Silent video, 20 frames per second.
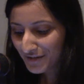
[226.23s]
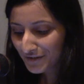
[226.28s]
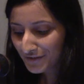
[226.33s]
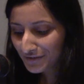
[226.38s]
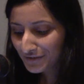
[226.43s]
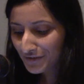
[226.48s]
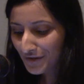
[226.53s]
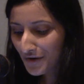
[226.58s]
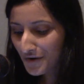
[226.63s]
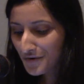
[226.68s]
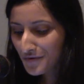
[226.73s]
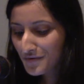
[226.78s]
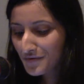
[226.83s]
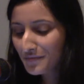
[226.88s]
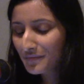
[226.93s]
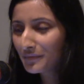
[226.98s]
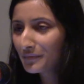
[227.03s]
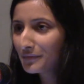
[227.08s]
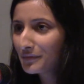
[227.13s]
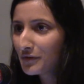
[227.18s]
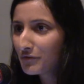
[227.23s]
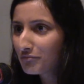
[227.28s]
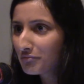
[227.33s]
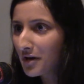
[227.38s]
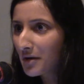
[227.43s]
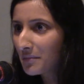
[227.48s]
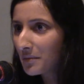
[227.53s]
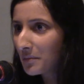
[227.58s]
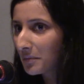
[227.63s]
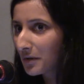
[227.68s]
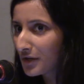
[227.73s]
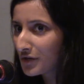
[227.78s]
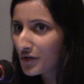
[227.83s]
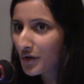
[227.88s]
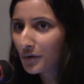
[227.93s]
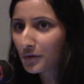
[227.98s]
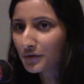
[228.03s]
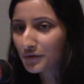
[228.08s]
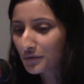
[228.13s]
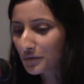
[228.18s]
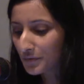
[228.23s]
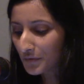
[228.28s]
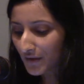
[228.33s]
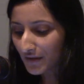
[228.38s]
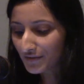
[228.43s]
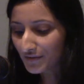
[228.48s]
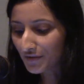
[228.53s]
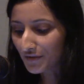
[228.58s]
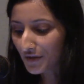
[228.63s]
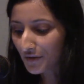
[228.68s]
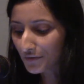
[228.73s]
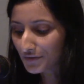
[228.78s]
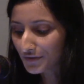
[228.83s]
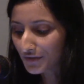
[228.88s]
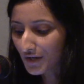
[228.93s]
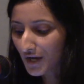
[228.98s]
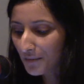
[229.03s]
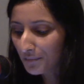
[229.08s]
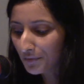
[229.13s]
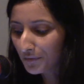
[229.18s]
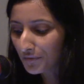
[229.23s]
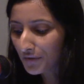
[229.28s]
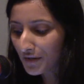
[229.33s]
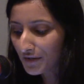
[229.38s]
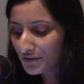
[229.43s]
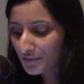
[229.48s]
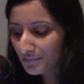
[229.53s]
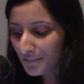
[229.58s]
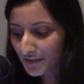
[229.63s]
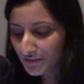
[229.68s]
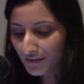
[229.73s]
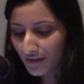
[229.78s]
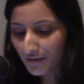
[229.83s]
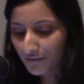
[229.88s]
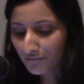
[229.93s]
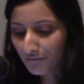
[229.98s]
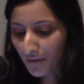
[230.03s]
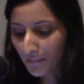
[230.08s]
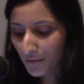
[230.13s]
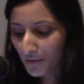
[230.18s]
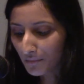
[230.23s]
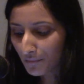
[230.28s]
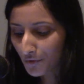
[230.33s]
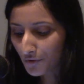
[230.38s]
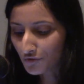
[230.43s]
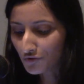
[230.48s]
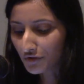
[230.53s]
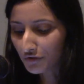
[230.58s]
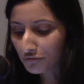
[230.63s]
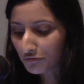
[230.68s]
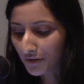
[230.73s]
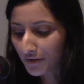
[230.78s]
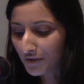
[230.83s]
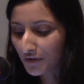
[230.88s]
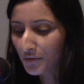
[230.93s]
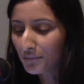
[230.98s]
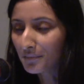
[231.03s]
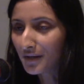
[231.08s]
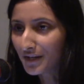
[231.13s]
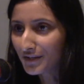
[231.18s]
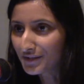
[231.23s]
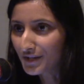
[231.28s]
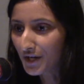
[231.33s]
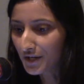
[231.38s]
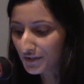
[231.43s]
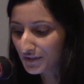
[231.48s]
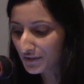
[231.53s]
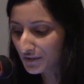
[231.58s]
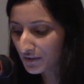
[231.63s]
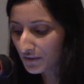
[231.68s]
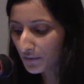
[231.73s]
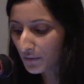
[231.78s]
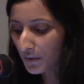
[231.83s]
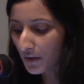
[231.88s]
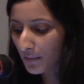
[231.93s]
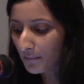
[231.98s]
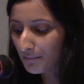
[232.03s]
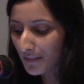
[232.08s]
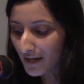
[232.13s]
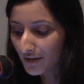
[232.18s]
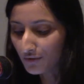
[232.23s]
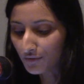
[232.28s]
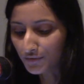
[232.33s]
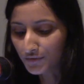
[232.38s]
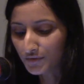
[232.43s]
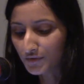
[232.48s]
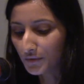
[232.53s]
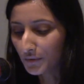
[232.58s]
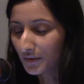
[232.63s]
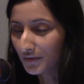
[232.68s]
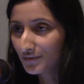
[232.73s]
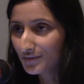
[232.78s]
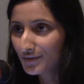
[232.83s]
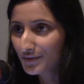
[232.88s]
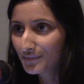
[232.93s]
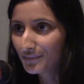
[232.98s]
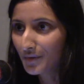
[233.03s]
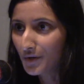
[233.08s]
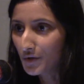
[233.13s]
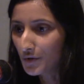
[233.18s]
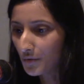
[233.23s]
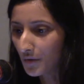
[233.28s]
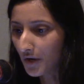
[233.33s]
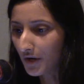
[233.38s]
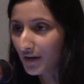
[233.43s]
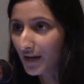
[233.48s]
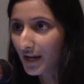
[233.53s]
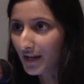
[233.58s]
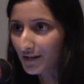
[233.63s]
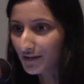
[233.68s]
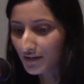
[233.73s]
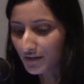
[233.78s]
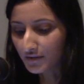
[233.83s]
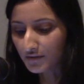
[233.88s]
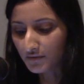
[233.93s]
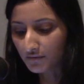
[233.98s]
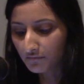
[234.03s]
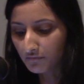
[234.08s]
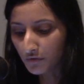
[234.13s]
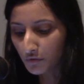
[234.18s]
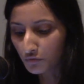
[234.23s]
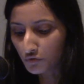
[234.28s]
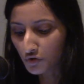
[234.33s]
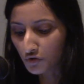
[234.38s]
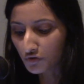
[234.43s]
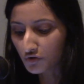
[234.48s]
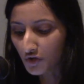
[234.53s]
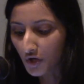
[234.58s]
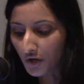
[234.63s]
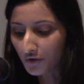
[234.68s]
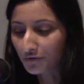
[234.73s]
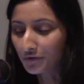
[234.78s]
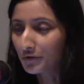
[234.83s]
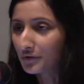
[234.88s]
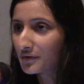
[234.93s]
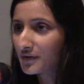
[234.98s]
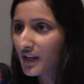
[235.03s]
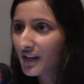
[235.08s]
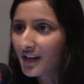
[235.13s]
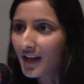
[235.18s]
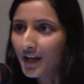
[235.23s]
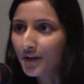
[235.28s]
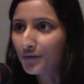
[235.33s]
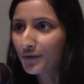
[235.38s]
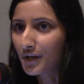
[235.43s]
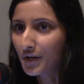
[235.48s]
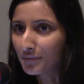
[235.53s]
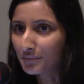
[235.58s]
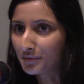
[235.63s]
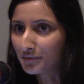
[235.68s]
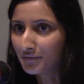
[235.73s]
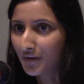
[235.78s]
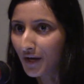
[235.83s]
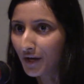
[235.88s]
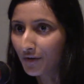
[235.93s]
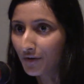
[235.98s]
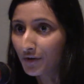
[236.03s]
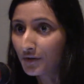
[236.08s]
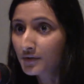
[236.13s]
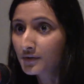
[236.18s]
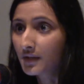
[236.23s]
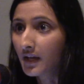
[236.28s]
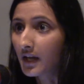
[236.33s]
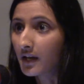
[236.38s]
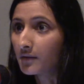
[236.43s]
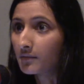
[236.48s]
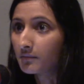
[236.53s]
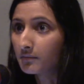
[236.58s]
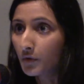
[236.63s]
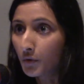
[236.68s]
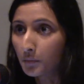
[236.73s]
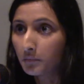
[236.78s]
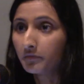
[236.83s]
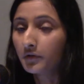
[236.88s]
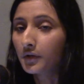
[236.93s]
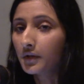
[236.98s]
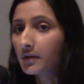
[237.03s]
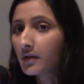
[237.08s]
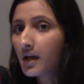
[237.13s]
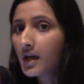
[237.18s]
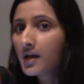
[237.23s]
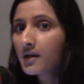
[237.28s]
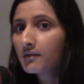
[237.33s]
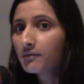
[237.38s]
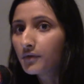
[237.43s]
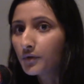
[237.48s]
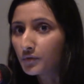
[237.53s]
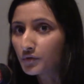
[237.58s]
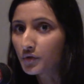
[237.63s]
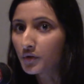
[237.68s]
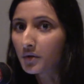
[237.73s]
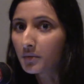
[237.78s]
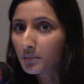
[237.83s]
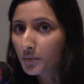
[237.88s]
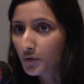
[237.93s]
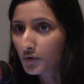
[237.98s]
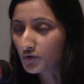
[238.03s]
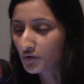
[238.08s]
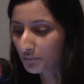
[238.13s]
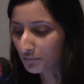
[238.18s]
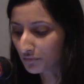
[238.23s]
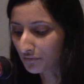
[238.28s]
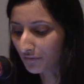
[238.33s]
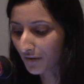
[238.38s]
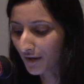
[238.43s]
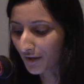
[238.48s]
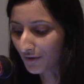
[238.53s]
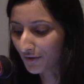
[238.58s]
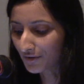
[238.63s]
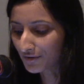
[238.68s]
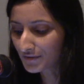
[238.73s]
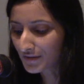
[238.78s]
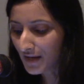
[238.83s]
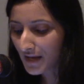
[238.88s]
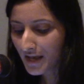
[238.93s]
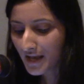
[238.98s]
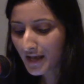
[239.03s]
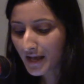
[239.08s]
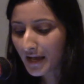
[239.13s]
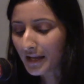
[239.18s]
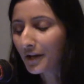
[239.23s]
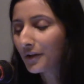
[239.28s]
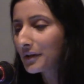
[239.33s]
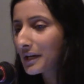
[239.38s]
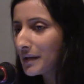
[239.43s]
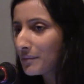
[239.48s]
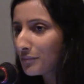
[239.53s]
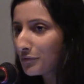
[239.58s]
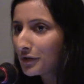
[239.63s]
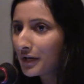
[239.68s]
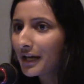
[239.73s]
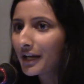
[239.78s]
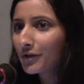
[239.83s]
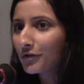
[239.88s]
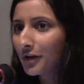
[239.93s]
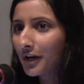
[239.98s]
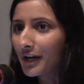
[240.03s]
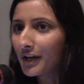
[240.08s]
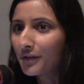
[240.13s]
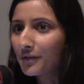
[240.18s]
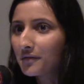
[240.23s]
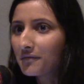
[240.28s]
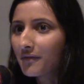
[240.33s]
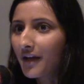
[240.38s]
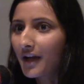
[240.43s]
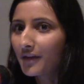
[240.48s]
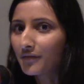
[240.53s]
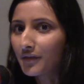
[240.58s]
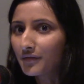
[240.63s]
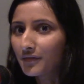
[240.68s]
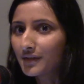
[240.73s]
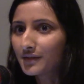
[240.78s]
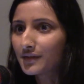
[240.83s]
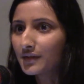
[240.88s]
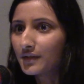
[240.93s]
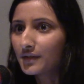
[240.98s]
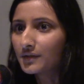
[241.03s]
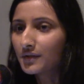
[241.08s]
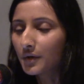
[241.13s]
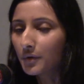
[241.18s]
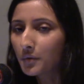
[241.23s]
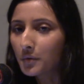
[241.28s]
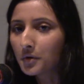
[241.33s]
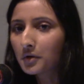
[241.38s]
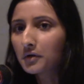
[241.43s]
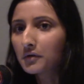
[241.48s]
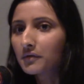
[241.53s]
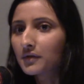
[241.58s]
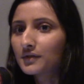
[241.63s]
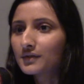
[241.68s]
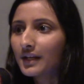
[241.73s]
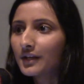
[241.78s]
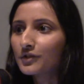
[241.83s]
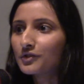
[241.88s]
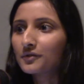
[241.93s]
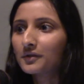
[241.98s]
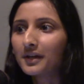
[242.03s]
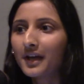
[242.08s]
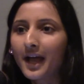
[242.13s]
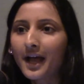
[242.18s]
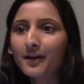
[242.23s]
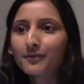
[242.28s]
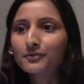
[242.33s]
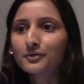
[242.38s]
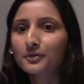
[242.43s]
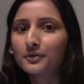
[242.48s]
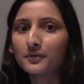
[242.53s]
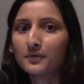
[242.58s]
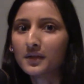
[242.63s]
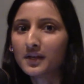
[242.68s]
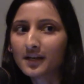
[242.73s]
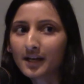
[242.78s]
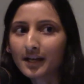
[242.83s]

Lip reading: So, you've probably noticed through this that there is a couple things missing from an abortion curriculum being taught to medical students who are Canada's future doctors and healthcare providers and hopefully future abortion providers. And I'll keep reiterating the fact that this is a quarter of a century after the